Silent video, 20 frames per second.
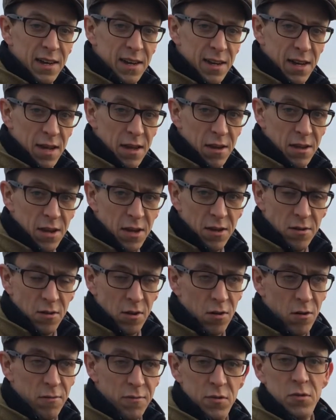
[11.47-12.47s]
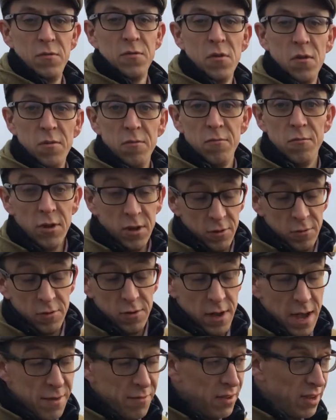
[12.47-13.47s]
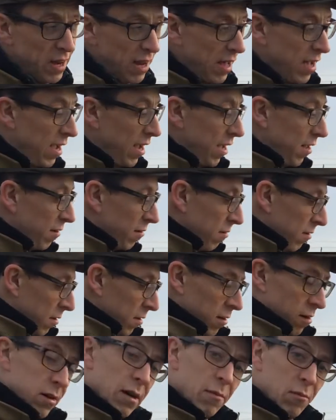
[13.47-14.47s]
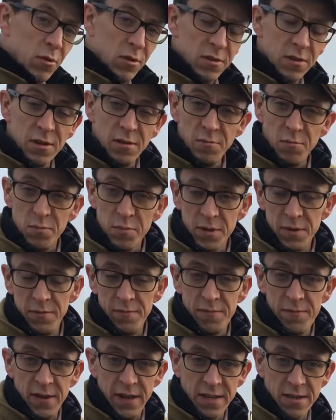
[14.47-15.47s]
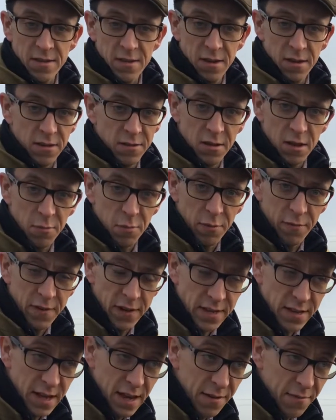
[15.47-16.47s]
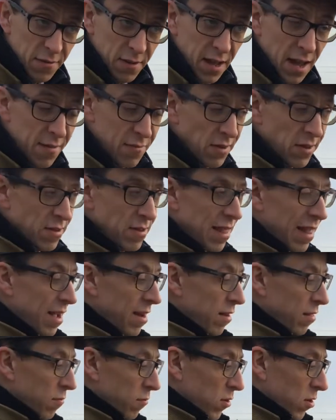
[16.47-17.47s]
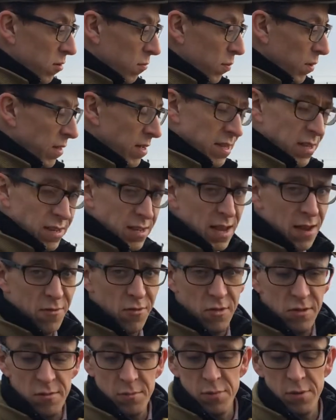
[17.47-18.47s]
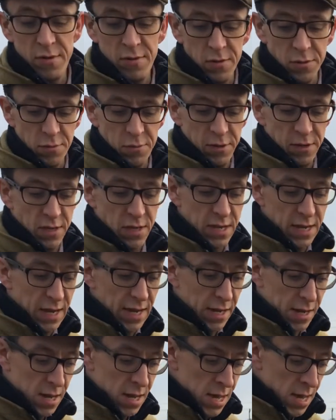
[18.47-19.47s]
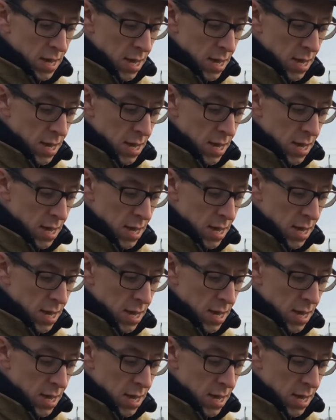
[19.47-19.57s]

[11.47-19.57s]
Uh, I know a lot of you have got real heavy clay, and I'm not don't confess uh, don't profess to have the heaviest land in the world, but this is heavier than the previous we'd seen.